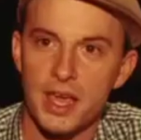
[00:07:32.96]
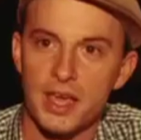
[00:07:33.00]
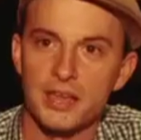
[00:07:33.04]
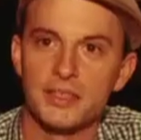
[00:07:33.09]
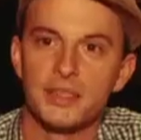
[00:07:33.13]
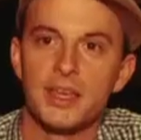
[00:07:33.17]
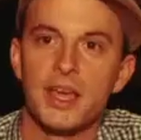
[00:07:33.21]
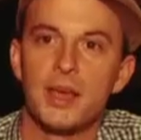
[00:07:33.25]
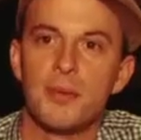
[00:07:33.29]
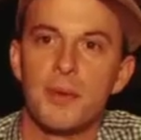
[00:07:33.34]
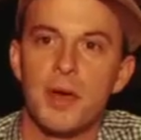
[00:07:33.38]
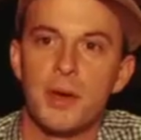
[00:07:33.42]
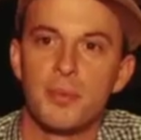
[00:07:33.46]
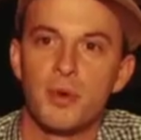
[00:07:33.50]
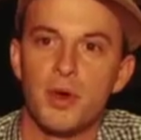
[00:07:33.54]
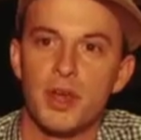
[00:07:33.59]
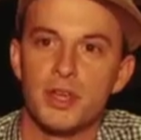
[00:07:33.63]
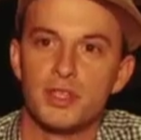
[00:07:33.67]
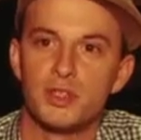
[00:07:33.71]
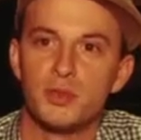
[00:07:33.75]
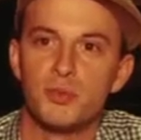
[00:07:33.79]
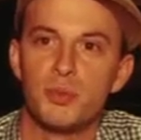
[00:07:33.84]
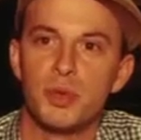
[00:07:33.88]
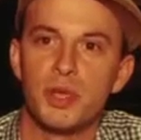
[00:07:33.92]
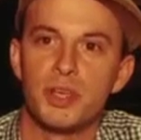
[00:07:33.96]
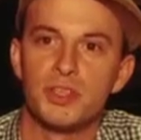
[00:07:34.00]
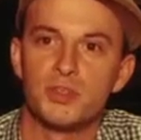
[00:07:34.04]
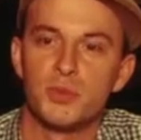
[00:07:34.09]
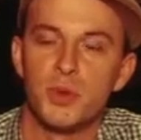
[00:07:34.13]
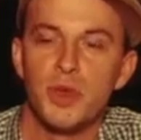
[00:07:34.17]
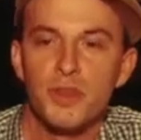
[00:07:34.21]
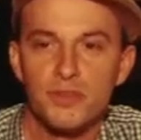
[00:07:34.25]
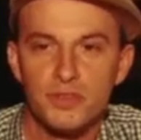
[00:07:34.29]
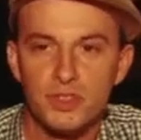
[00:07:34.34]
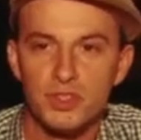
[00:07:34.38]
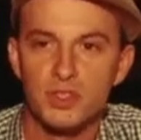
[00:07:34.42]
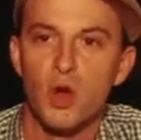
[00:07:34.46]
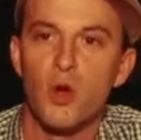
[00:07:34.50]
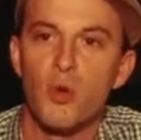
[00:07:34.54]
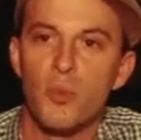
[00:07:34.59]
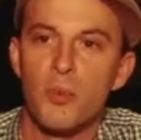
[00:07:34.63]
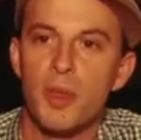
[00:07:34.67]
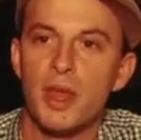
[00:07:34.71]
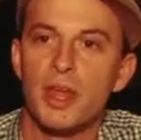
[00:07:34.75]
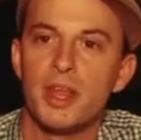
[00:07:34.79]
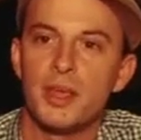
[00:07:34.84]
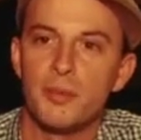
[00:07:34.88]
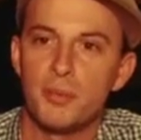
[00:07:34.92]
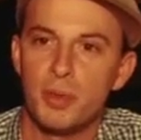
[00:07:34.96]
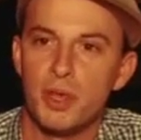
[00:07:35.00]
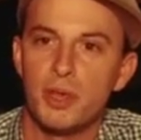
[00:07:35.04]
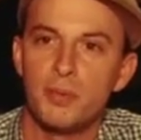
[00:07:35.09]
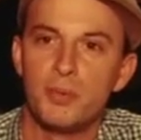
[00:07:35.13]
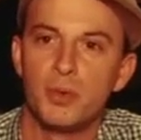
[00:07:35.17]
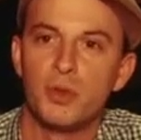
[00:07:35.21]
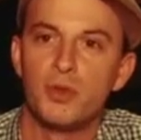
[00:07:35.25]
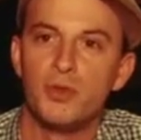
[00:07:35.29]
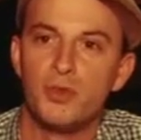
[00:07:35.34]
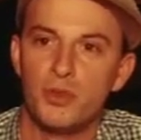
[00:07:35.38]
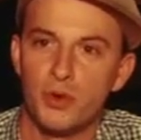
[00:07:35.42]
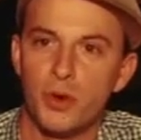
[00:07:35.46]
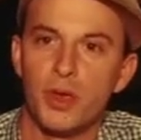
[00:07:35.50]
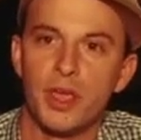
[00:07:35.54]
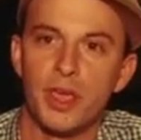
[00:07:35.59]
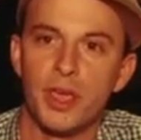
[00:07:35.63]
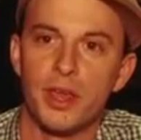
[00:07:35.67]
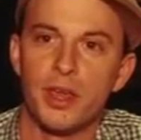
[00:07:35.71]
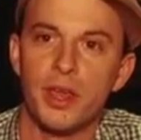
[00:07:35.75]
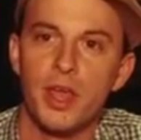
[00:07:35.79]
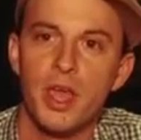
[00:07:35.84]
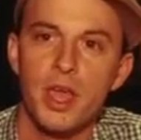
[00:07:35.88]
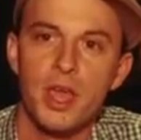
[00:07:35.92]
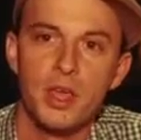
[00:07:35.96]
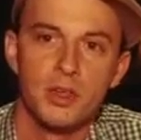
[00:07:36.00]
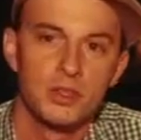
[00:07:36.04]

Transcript: nighttime operation, because we have so many people doing it.